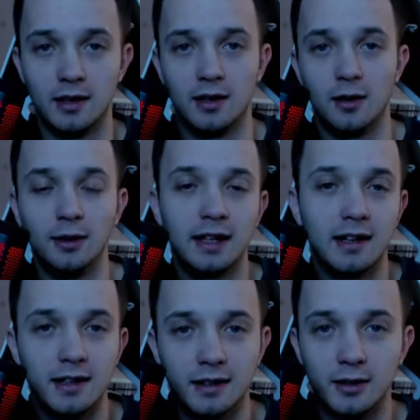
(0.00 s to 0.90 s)
All I
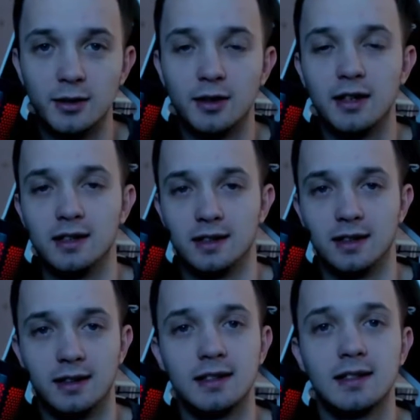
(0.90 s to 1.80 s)
can tell you is
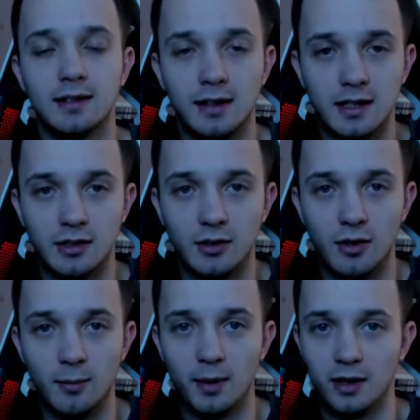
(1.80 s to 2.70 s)
that this is a legit
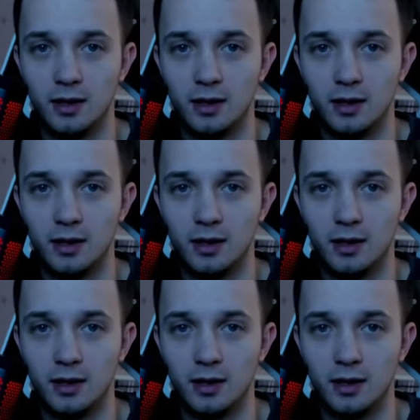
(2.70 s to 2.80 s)
company.